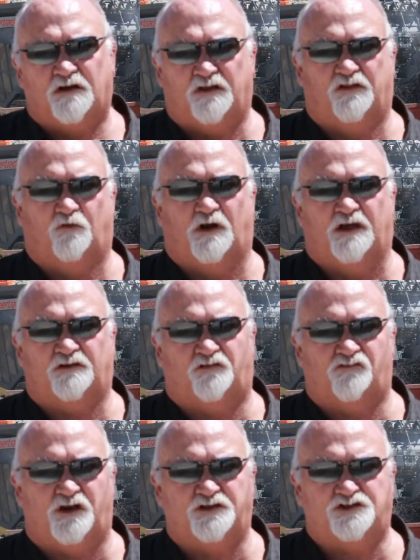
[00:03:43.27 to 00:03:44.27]
in the
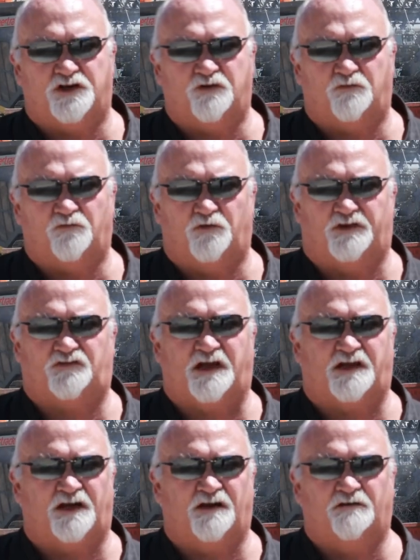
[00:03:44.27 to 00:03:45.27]
Wellington region. We're
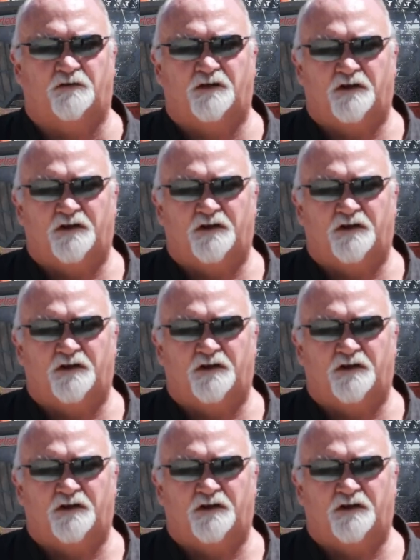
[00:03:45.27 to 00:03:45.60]
taking